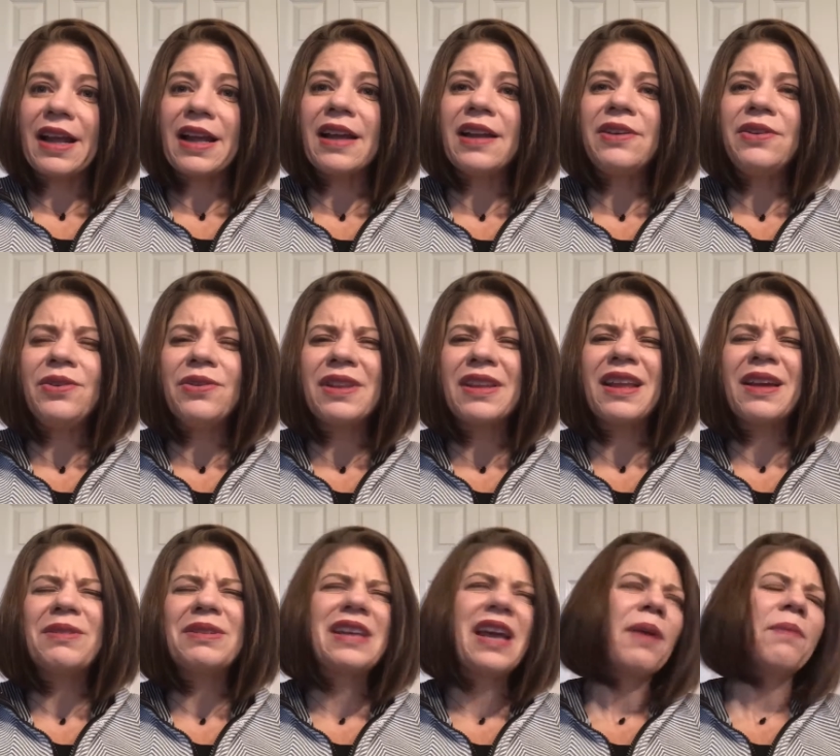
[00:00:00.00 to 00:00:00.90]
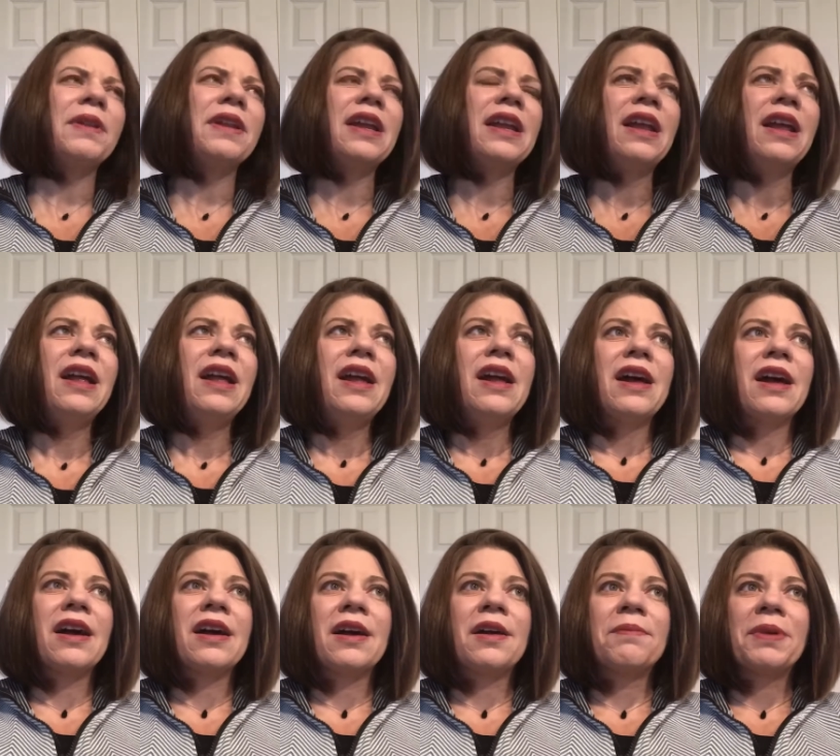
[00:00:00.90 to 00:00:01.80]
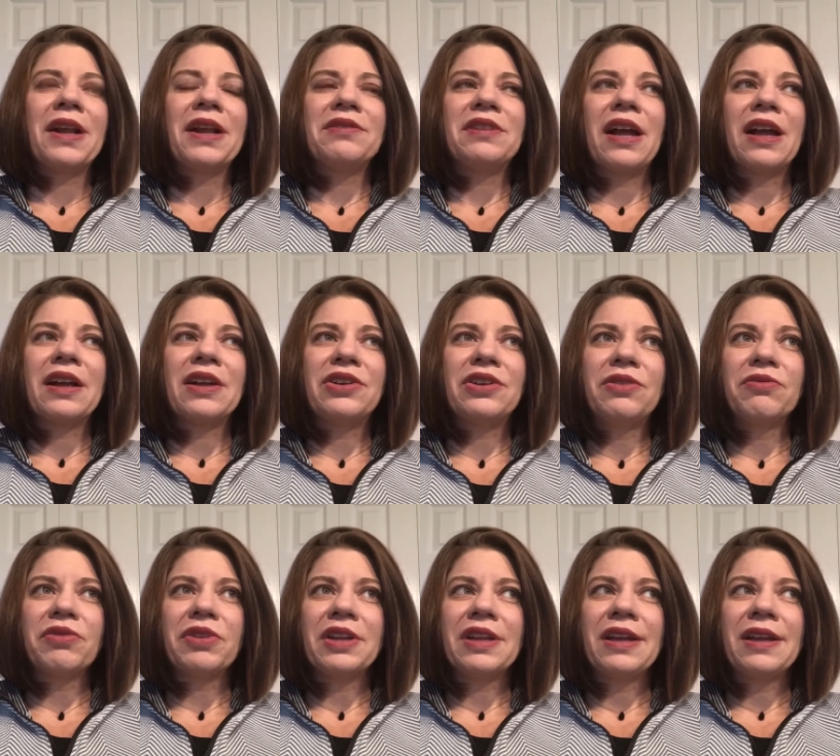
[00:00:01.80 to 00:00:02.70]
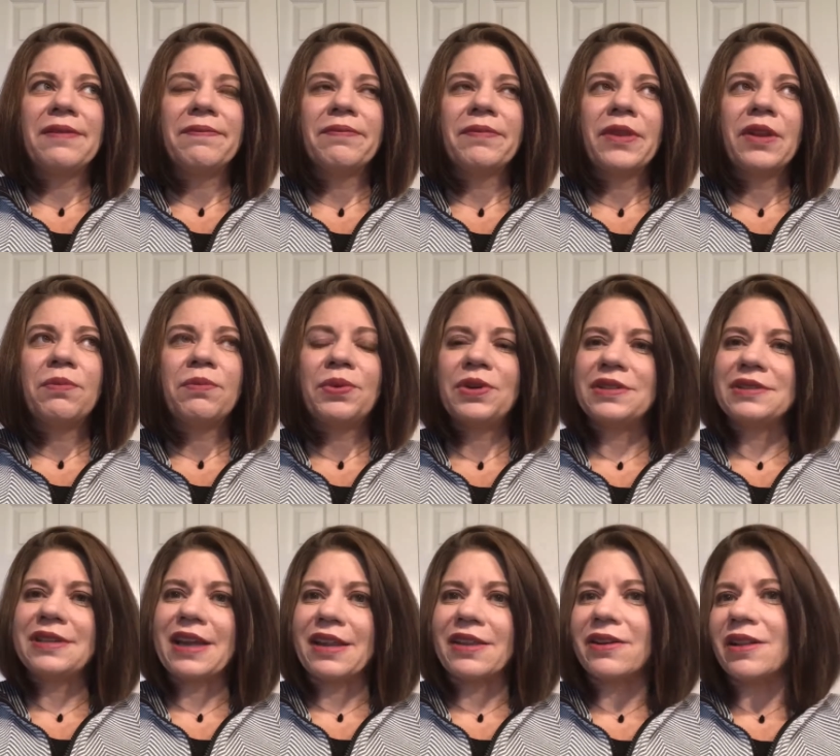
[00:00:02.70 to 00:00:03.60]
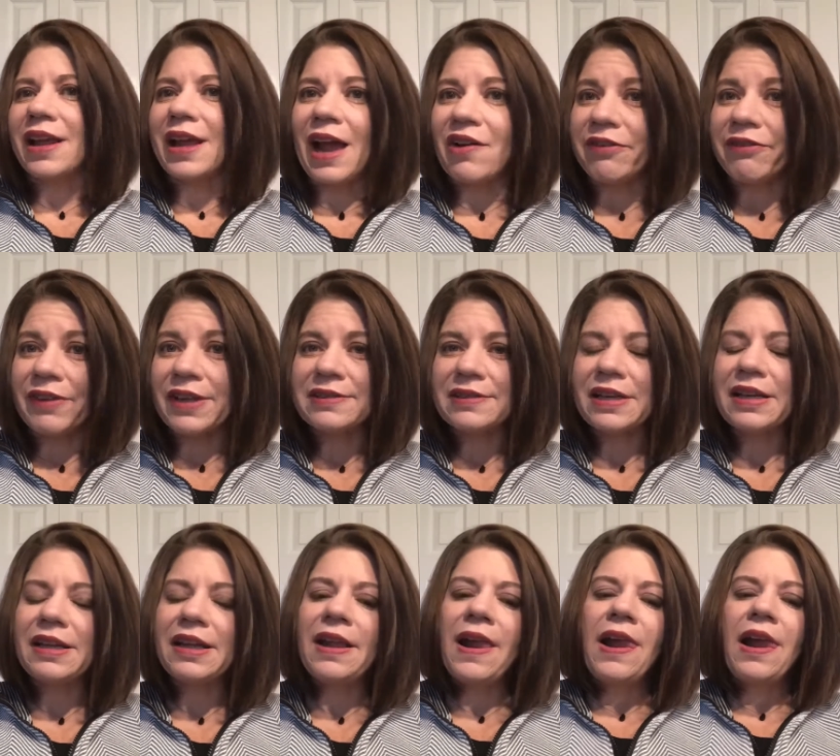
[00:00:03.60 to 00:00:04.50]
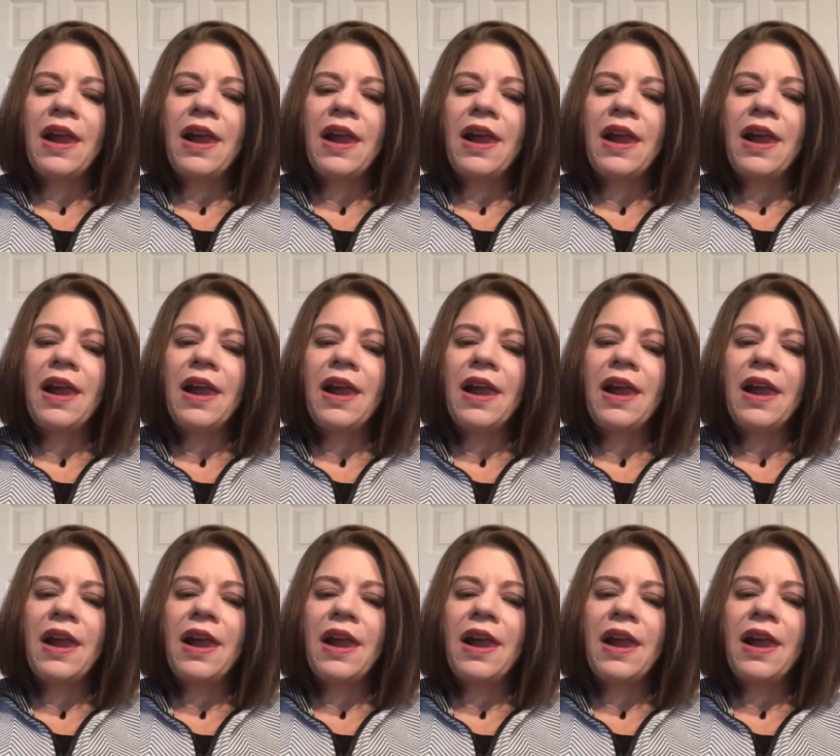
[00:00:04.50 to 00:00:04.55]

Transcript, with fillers: I kind of knew that that was happening, uh, but I, I couldn't really put together like how to fix it.